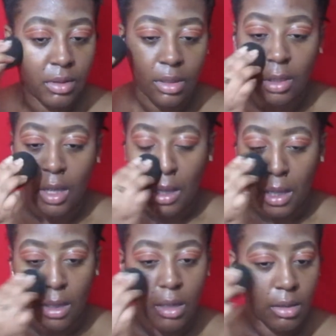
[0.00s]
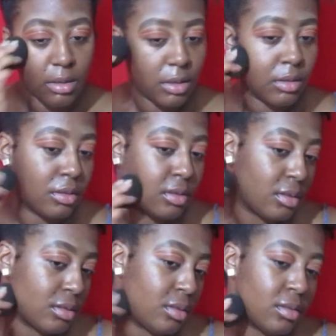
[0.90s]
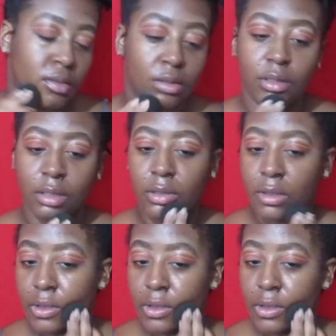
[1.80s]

Nothing is said.